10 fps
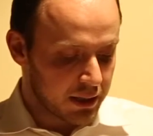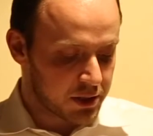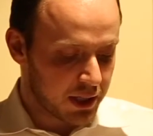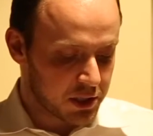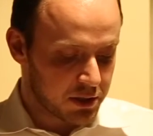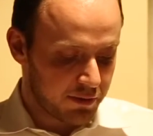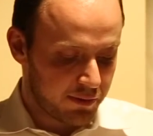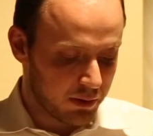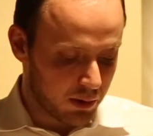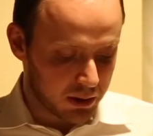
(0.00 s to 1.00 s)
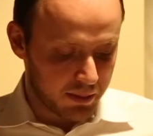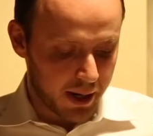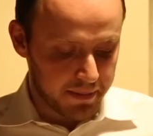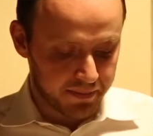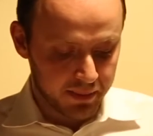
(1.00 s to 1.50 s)
At 6, Phil wandered
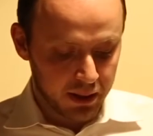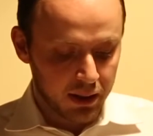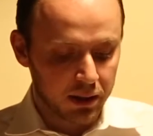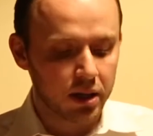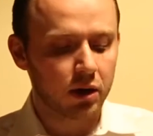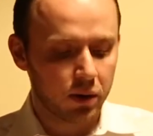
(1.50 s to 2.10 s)
by. Get